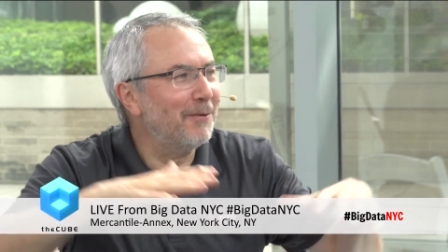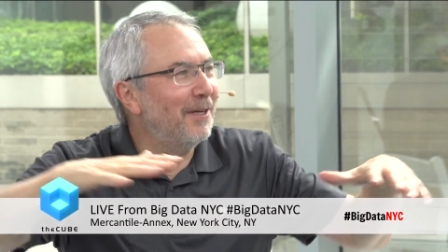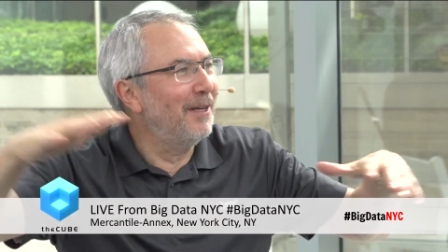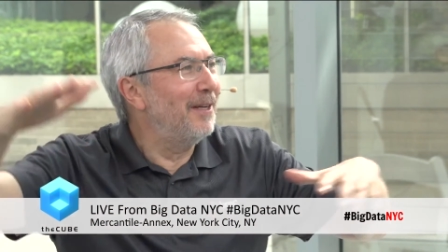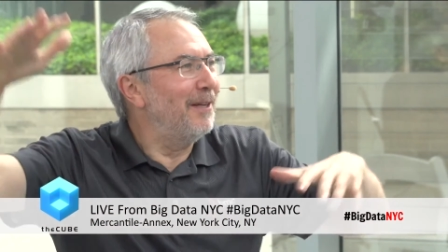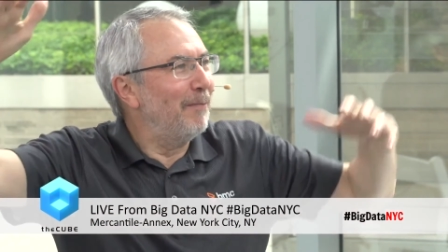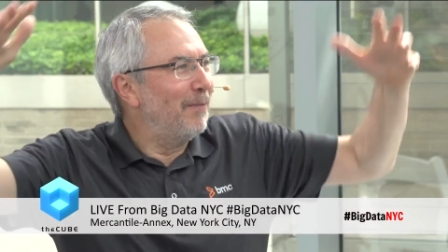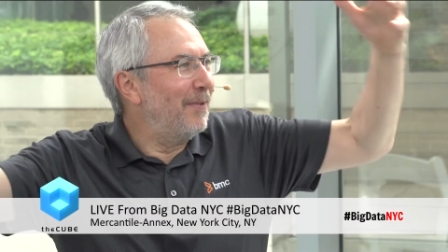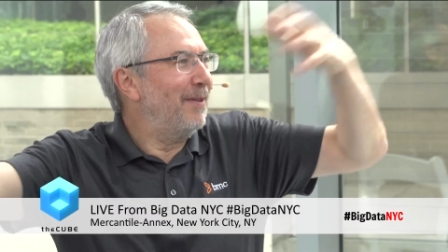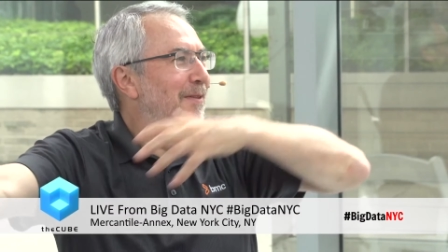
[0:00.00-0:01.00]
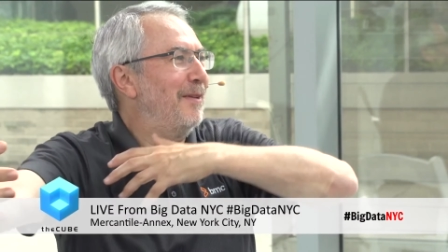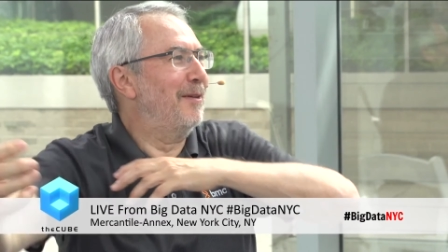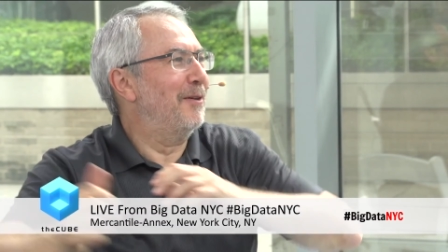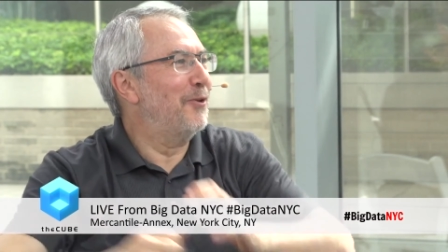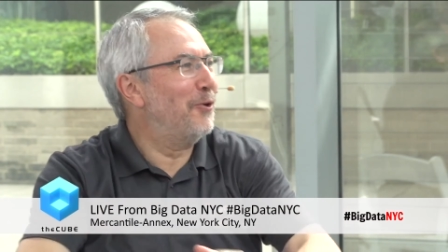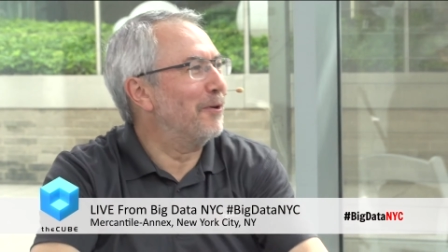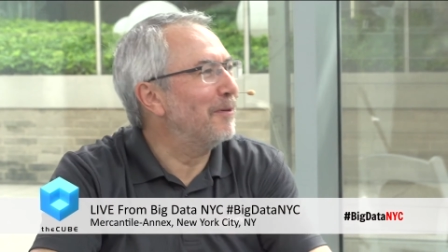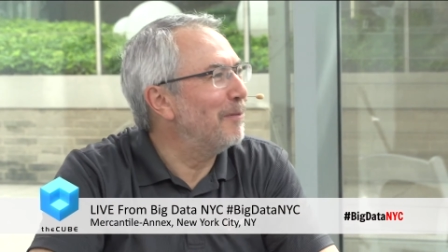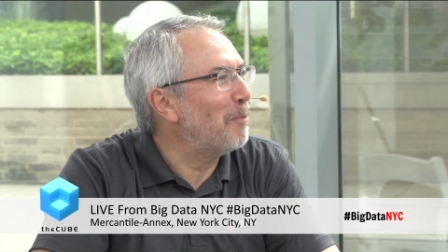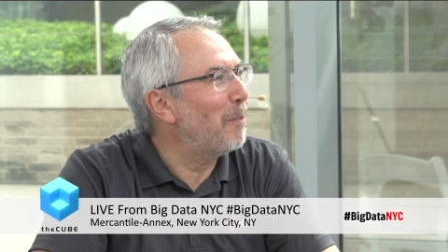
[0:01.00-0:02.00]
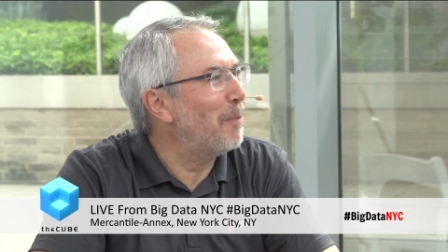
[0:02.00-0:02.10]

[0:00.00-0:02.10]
take, can I take a crack at it? Sure. The more